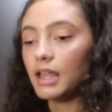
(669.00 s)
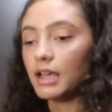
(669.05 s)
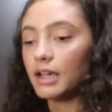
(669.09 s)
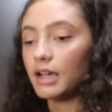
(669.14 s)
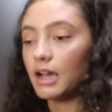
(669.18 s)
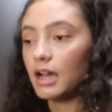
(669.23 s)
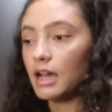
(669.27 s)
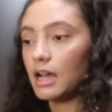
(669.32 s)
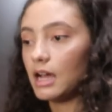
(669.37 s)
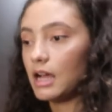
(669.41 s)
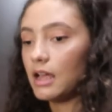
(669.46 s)

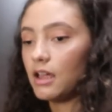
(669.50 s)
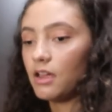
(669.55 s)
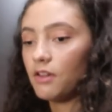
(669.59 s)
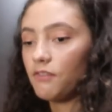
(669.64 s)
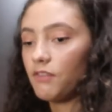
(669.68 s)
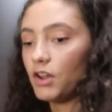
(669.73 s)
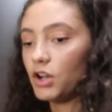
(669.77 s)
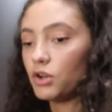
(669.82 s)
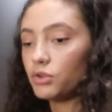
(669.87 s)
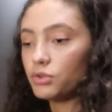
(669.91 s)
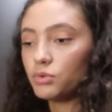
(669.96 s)
Like,
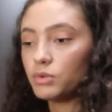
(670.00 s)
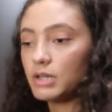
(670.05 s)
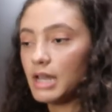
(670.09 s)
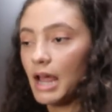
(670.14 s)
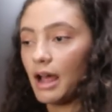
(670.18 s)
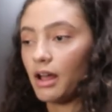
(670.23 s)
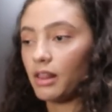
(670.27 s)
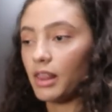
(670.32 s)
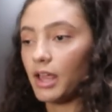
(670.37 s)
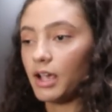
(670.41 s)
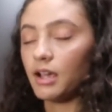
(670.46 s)
if I don't do it
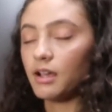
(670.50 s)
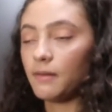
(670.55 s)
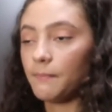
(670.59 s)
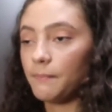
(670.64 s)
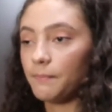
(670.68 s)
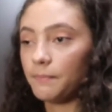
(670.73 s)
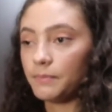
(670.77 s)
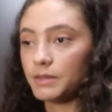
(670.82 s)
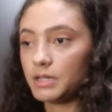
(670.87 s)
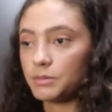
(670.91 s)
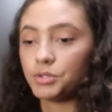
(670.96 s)
now, like,
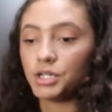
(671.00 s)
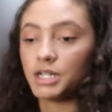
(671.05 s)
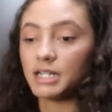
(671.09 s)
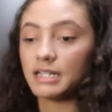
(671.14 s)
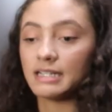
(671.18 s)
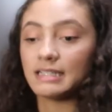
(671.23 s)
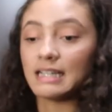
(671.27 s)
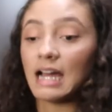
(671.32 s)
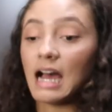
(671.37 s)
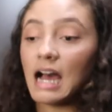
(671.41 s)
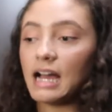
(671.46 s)
I'm
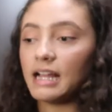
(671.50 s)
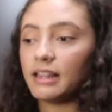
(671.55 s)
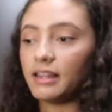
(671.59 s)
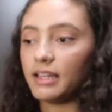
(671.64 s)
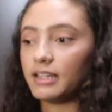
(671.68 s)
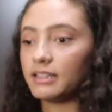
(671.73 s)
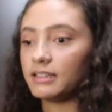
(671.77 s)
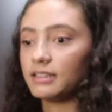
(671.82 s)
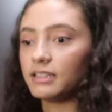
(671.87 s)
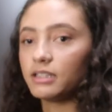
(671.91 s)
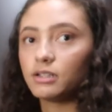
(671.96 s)
gonna die.
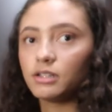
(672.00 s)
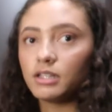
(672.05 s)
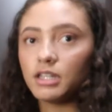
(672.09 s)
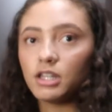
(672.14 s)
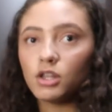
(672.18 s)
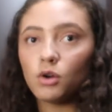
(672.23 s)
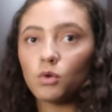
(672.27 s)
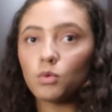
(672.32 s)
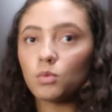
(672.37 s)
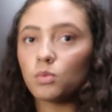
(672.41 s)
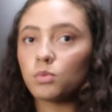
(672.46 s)
Like, literally
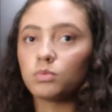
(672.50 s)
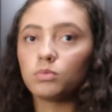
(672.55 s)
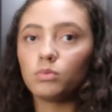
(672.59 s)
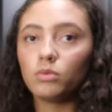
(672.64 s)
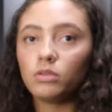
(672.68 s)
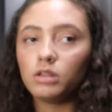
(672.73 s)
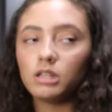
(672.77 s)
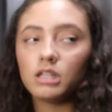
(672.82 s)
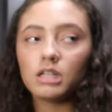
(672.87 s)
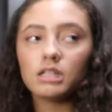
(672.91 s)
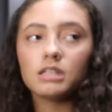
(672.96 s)
the
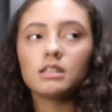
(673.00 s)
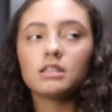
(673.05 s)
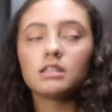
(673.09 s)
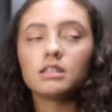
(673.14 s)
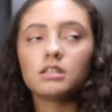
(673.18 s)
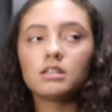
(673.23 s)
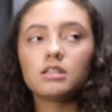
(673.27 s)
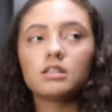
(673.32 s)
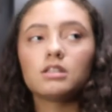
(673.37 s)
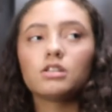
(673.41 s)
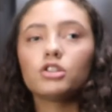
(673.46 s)

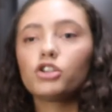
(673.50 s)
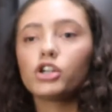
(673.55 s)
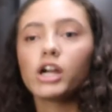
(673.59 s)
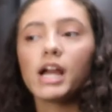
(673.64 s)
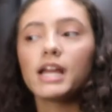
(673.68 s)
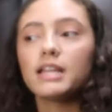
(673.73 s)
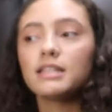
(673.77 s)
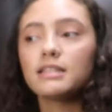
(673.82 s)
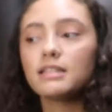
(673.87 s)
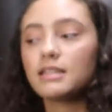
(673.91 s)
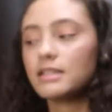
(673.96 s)

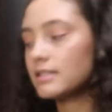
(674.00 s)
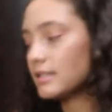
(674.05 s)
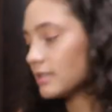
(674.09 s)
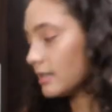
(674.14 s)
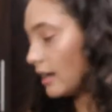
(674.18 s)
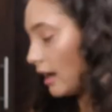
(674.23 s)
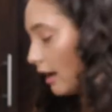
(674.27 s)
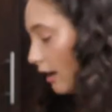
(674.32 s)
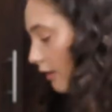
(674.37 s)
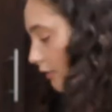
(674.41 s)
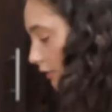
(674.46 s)
craziest
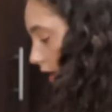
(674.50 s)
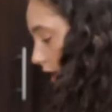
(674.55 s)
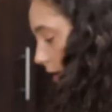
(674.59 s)
stuff.